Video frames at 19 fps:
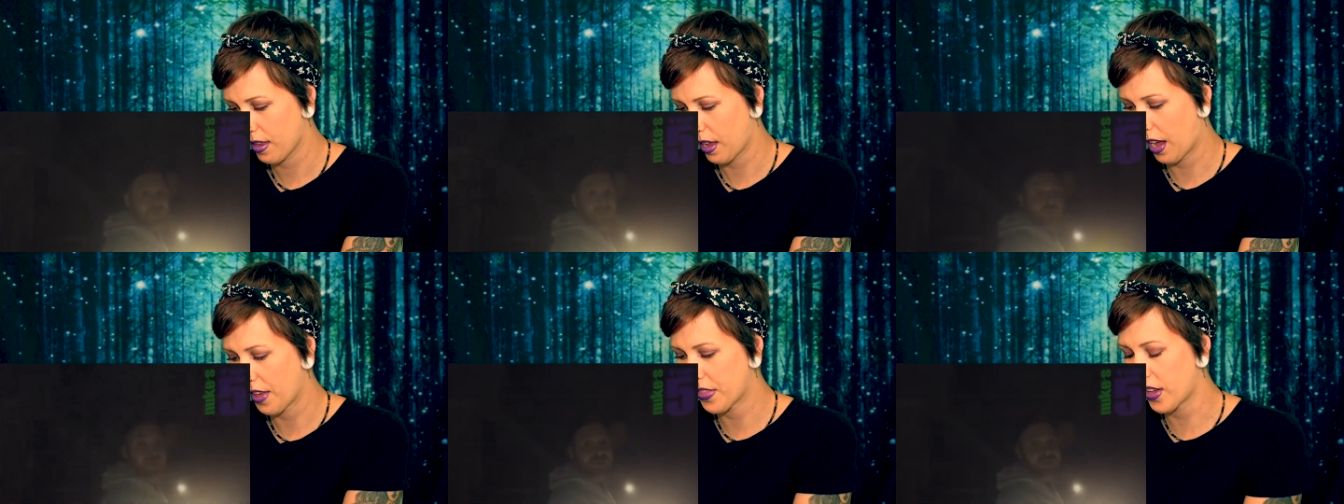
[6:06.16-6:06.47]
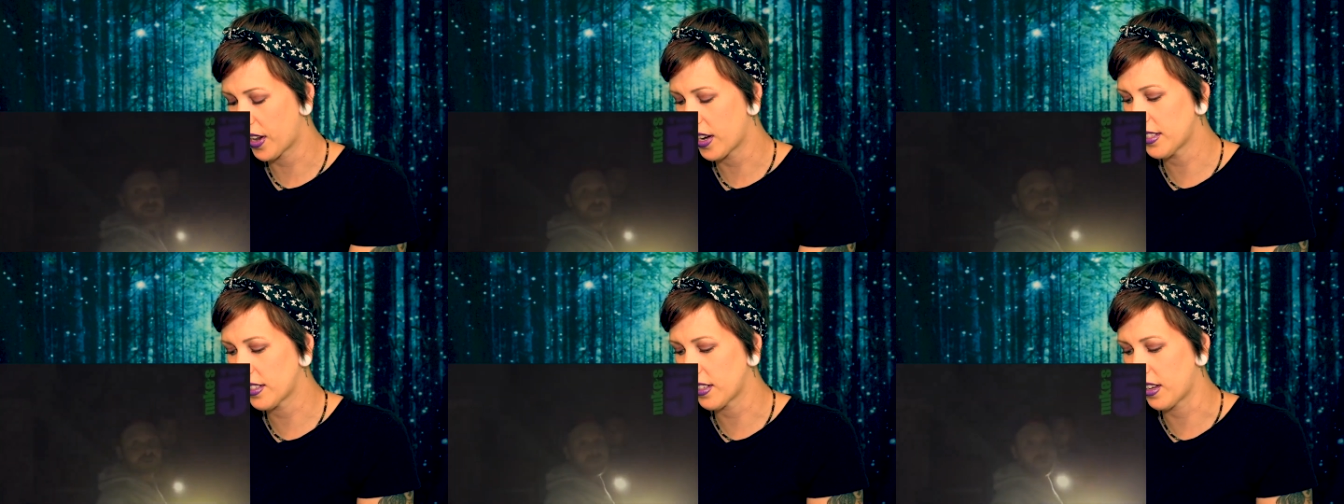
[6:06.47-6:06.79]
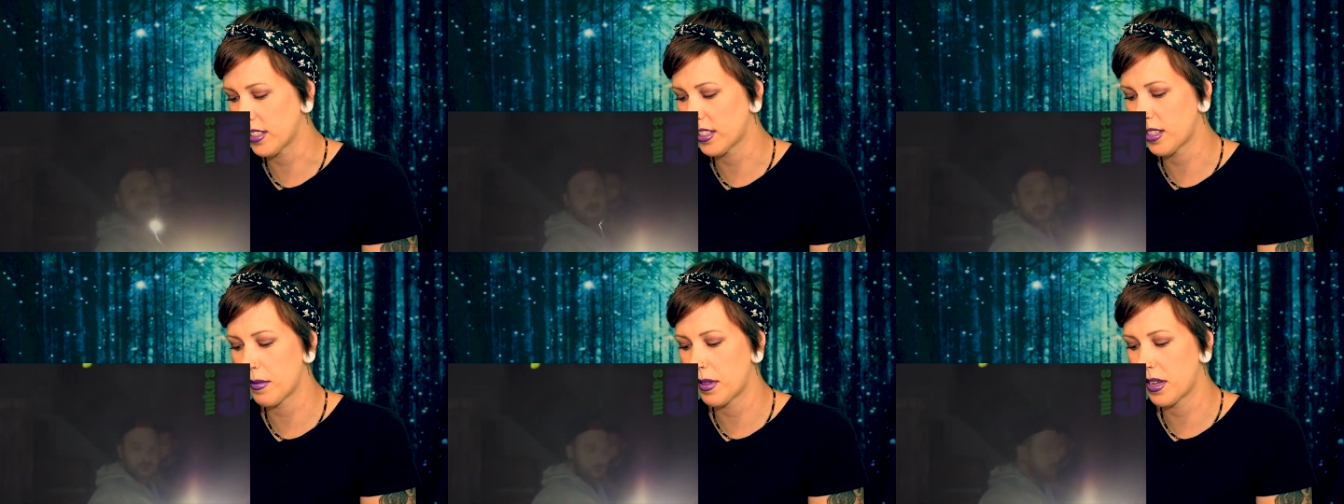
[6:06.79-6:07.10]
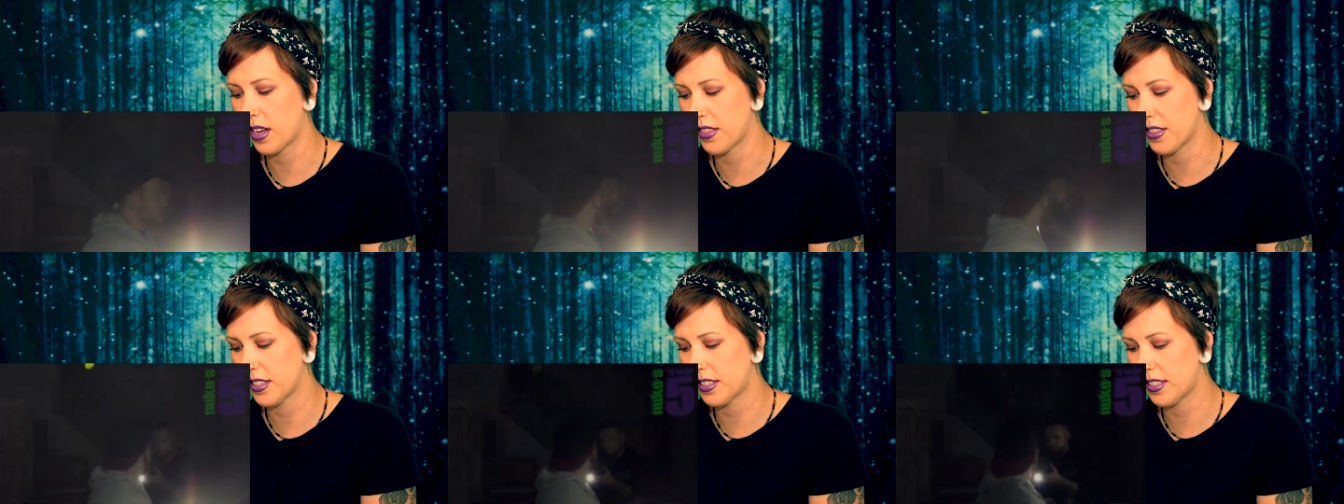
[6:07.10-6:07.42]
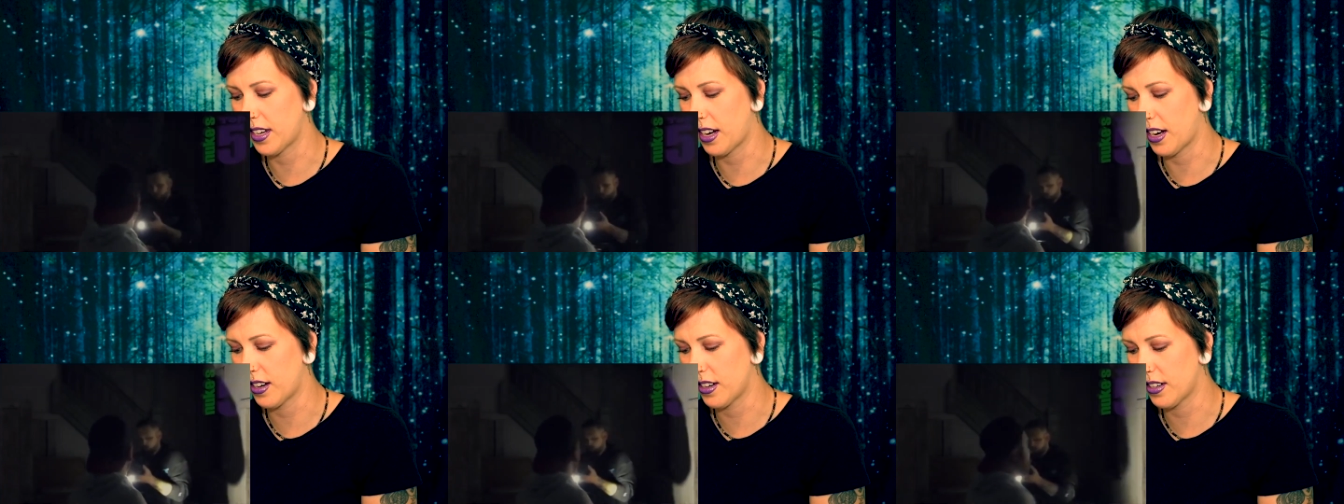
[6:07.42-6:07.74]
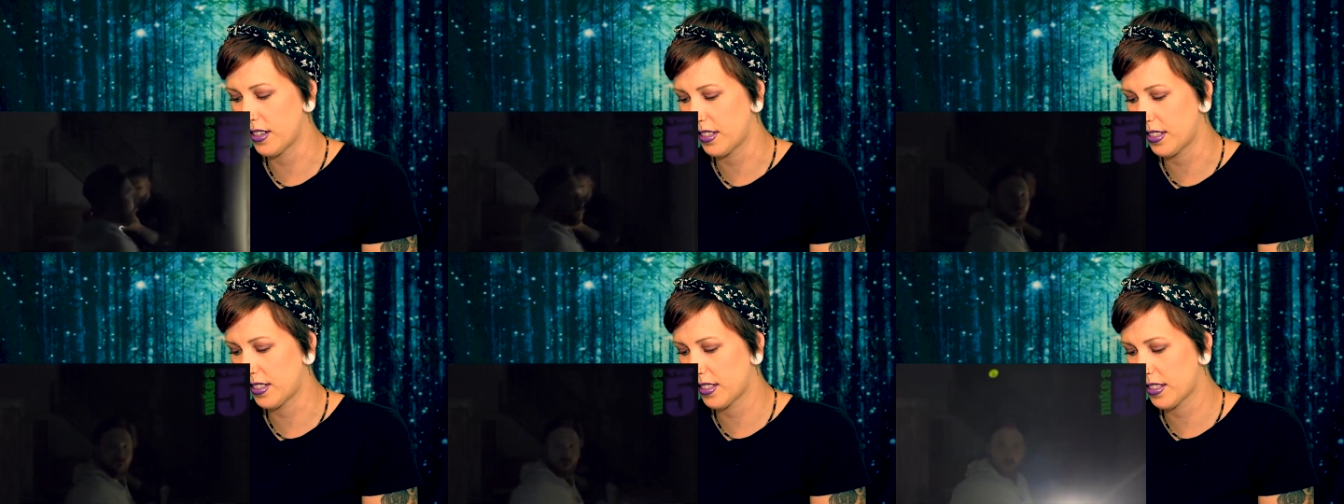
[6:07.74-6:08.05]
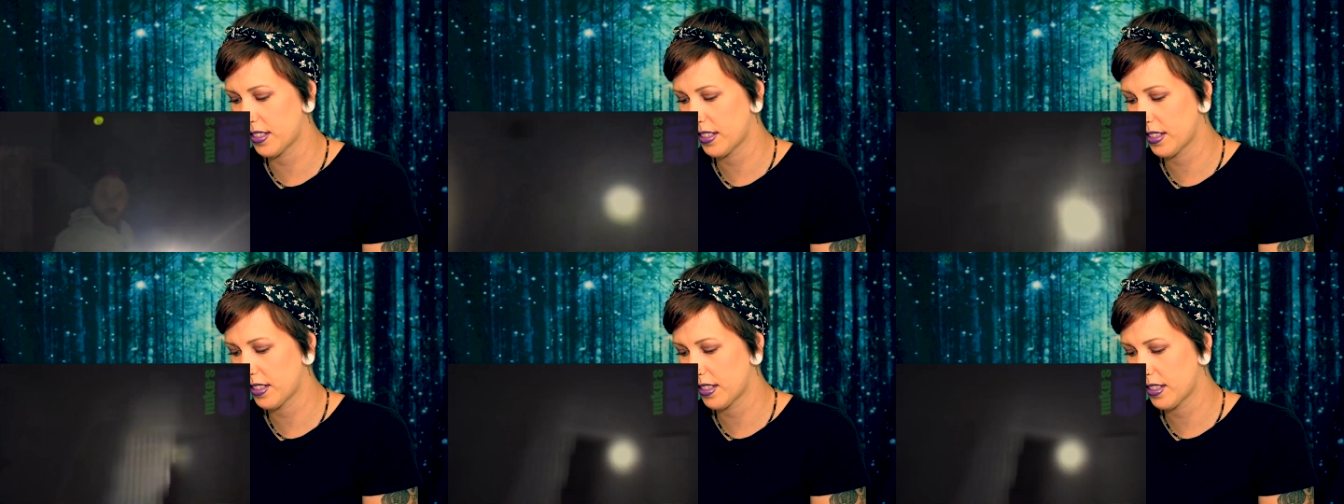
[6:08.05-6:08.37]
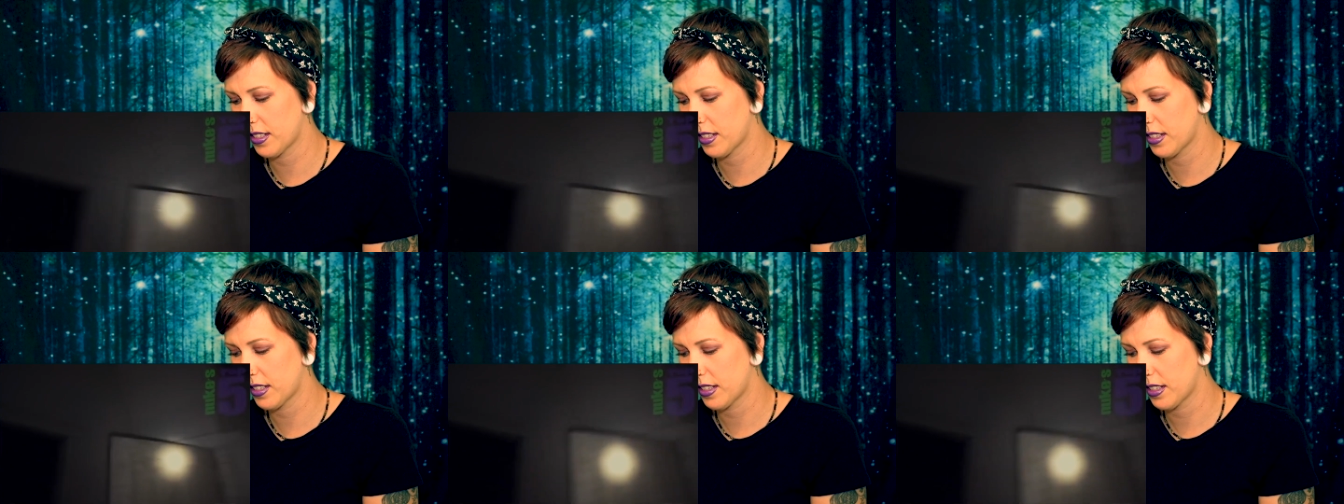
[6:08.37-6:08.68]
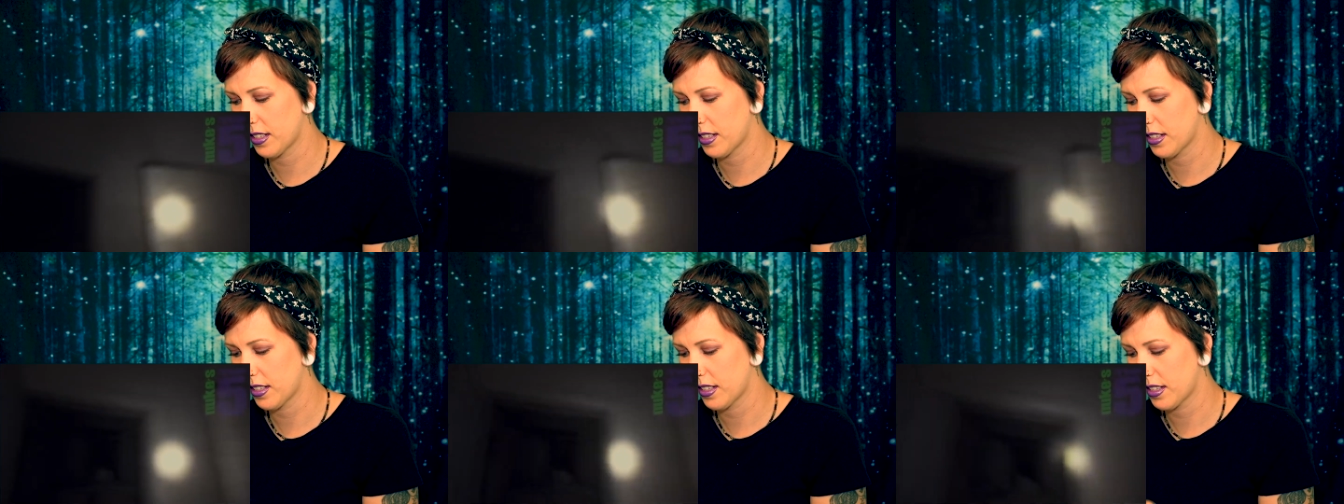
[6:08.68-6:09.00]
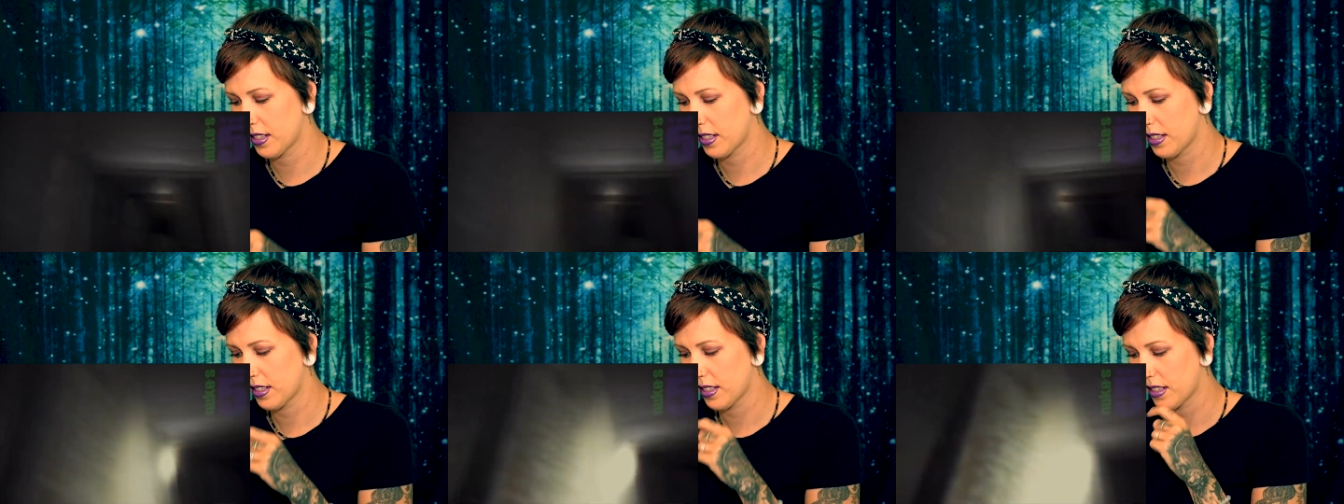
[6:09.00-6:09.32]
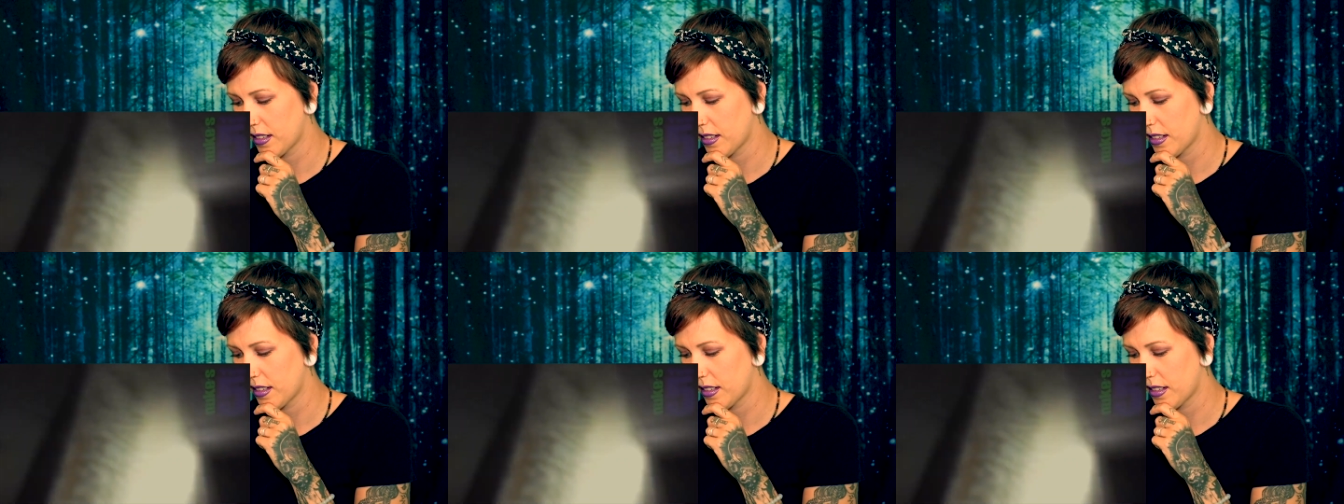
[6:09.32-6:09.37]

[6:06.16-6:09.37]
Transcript: I thought I saw something on the stairs. Oh, dude, get up. Oh,